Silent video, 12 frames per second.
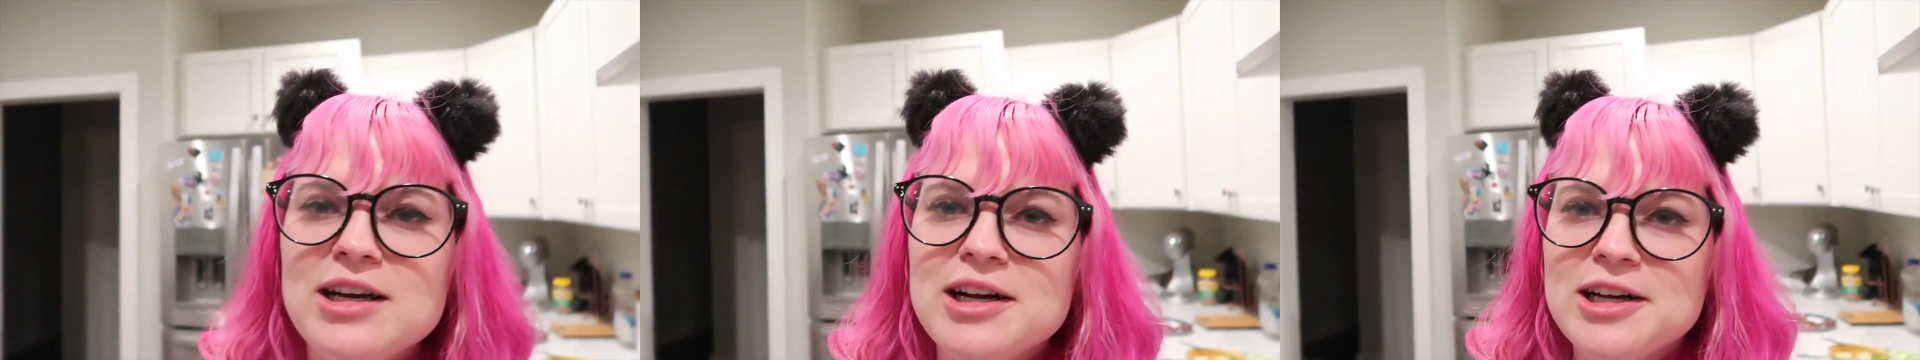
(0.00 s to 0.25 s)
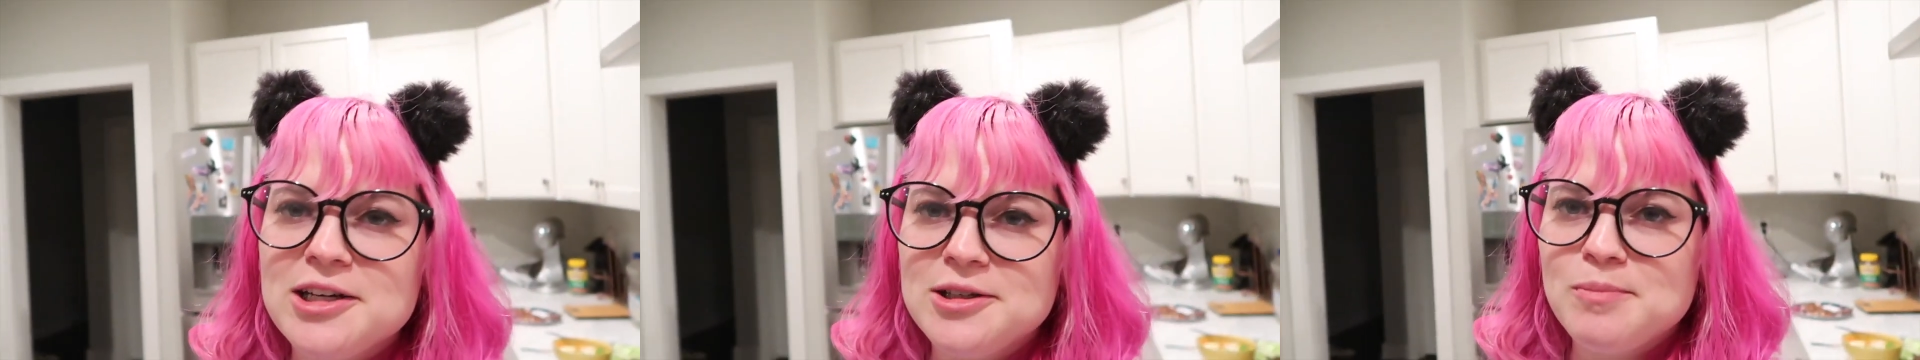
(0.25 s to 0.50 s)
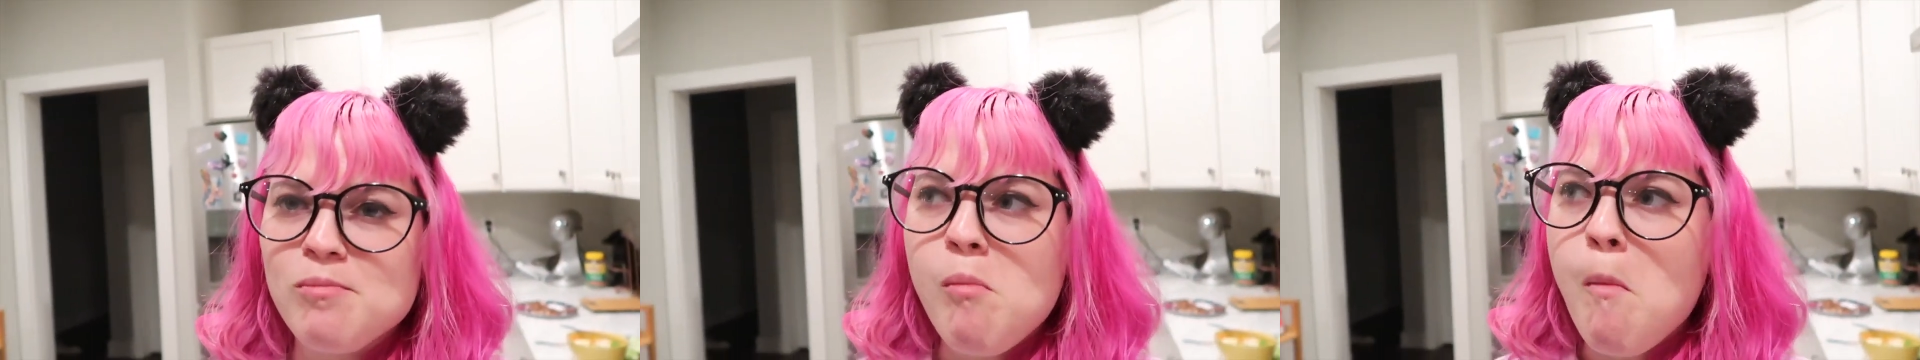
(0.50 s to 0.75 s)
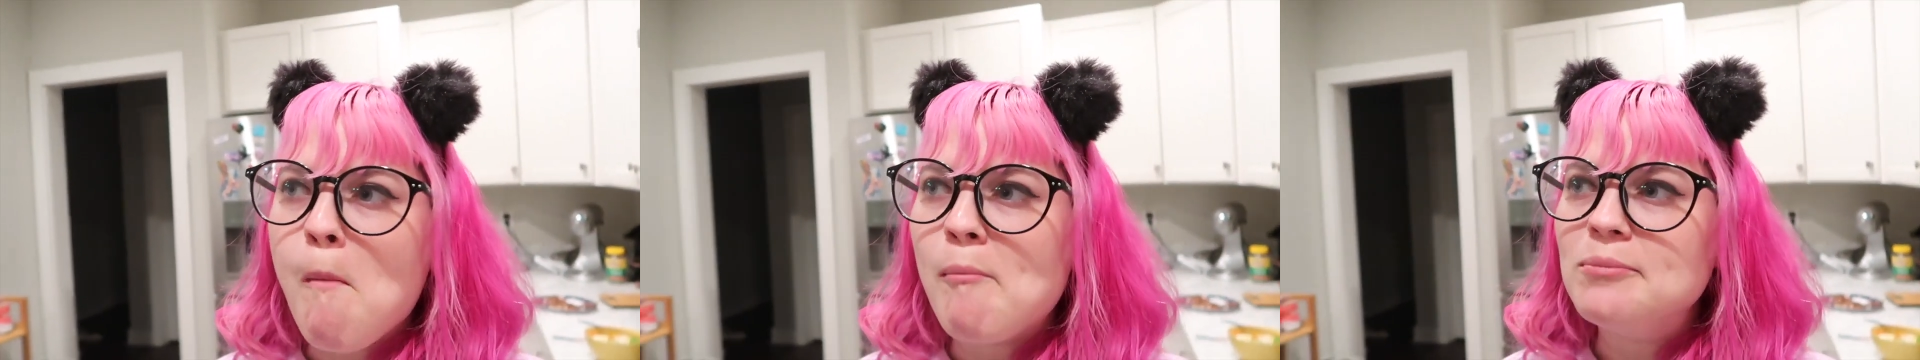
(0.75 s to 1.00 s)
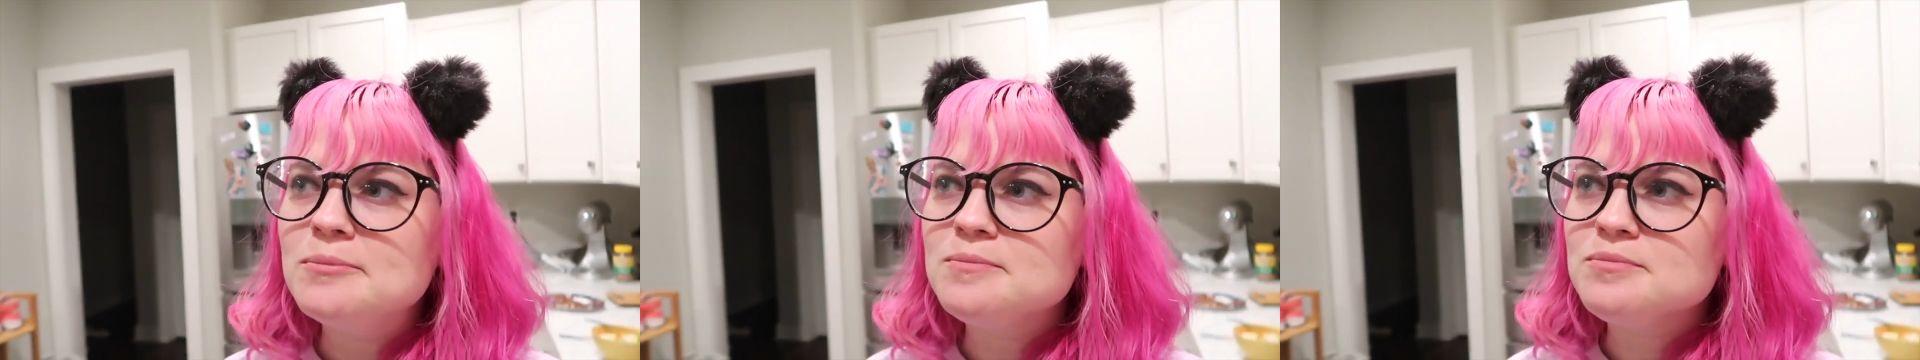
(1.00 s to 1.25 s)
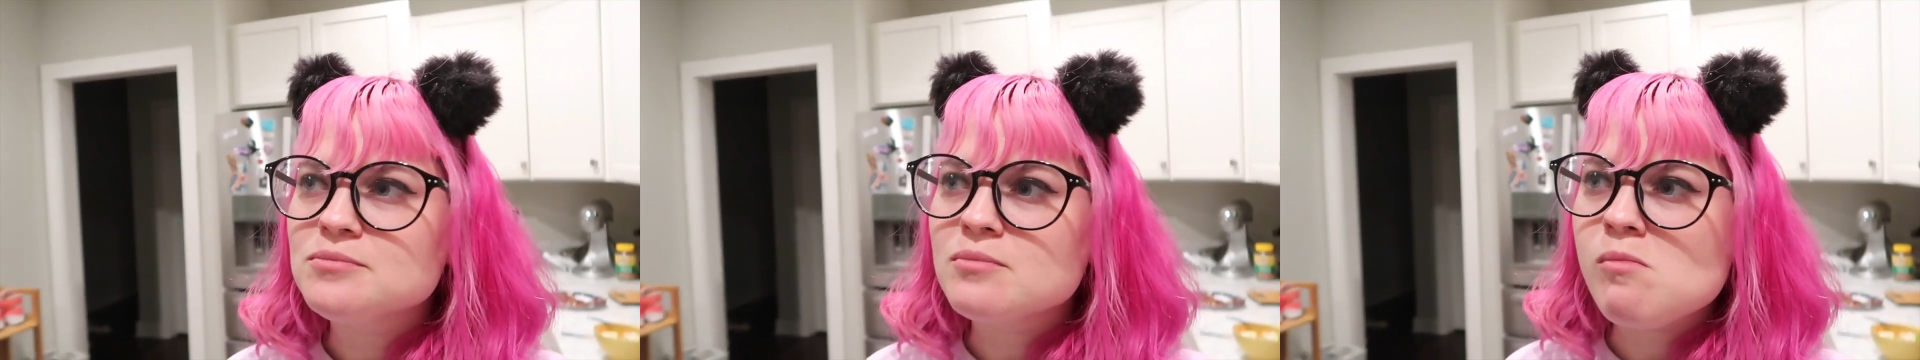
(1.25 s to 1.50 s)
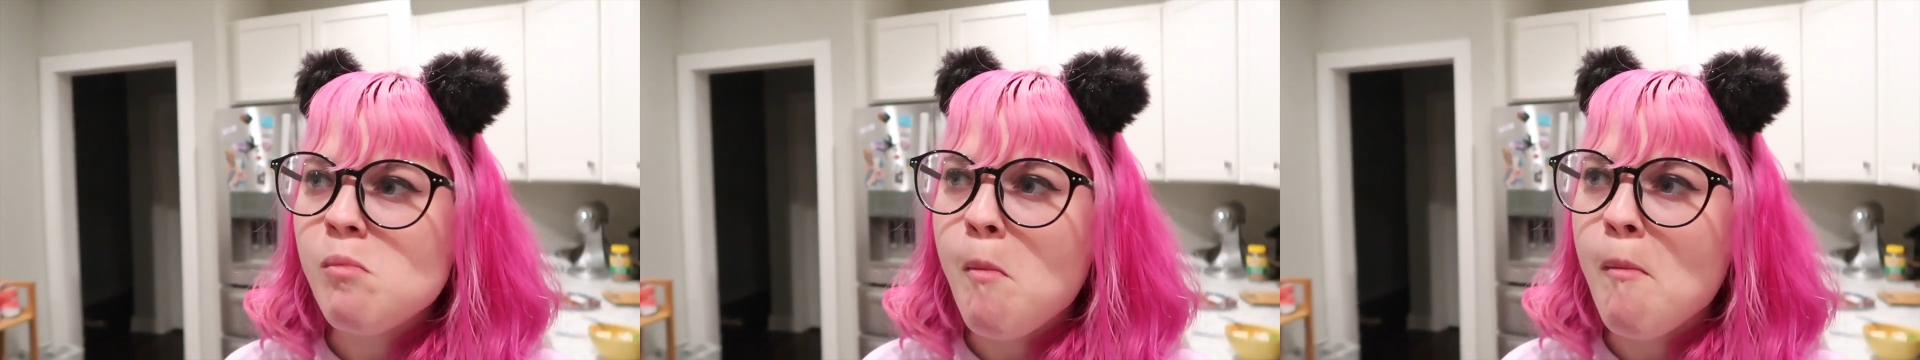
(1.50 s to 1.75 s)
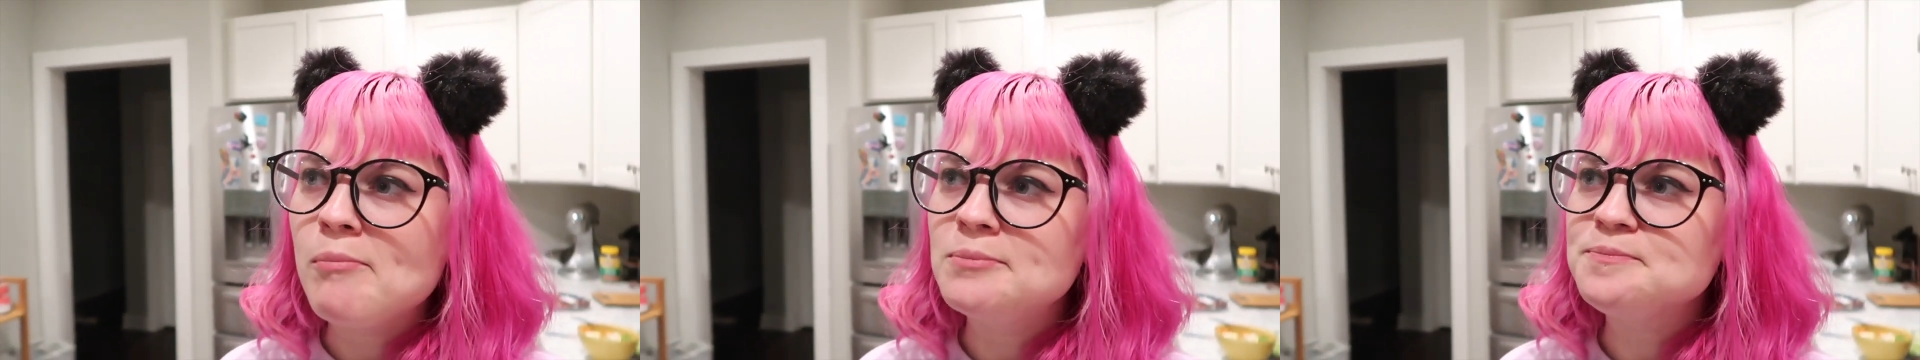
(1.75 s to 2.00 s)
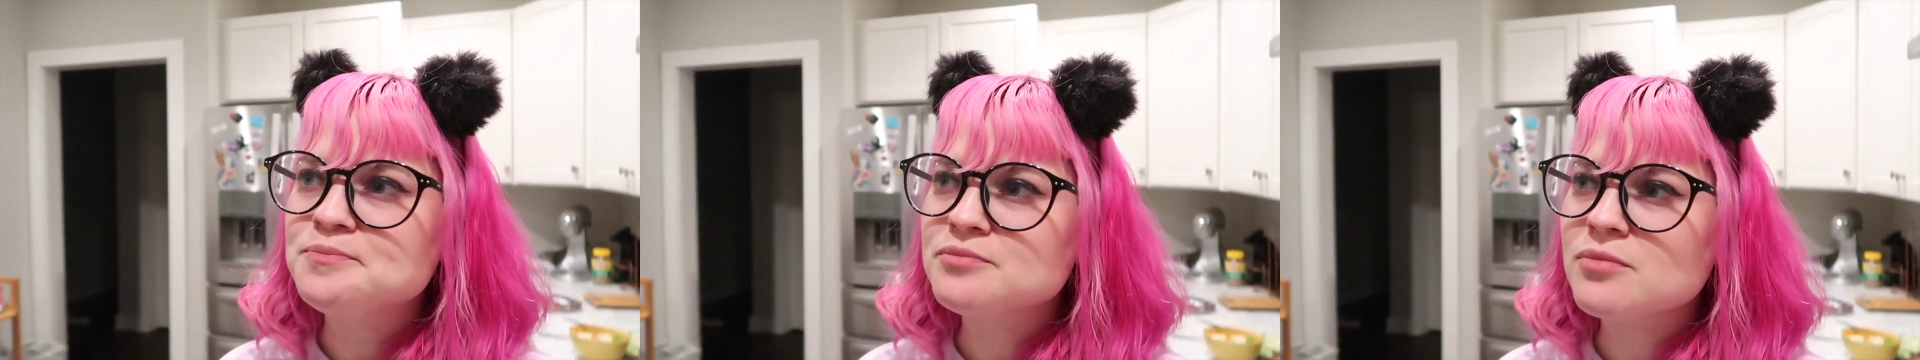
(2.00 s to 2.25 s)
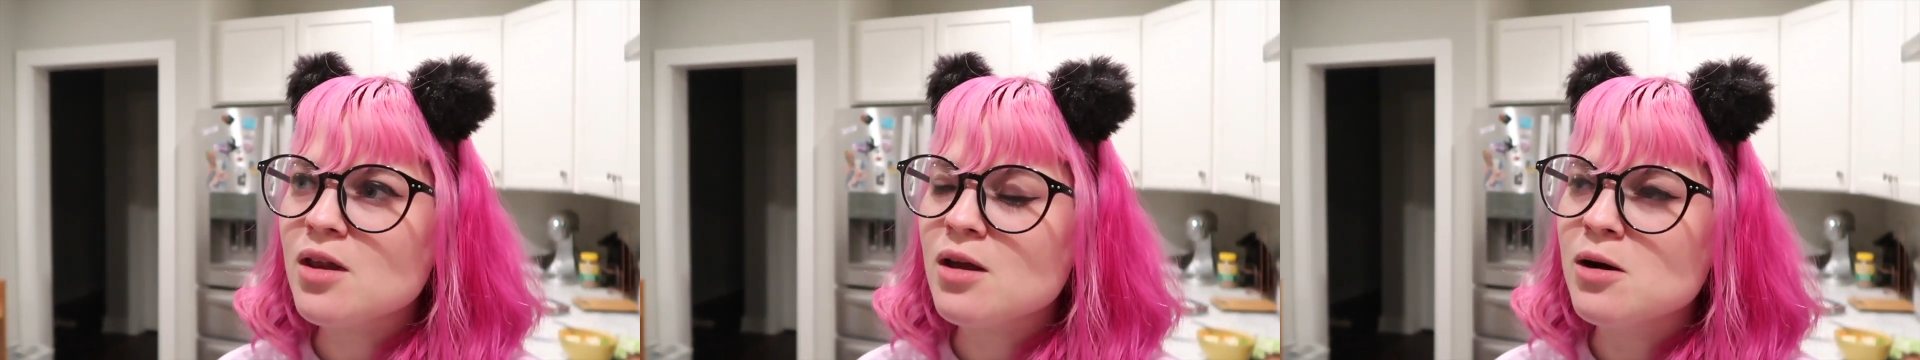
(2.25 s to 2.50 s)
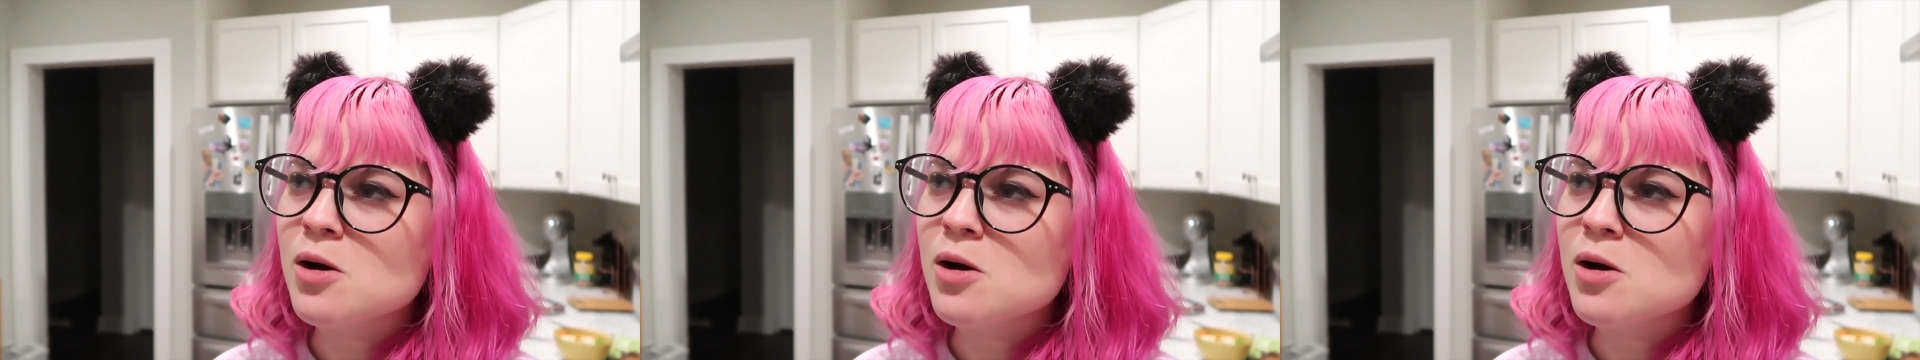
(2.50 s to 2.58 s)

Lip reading: The therapist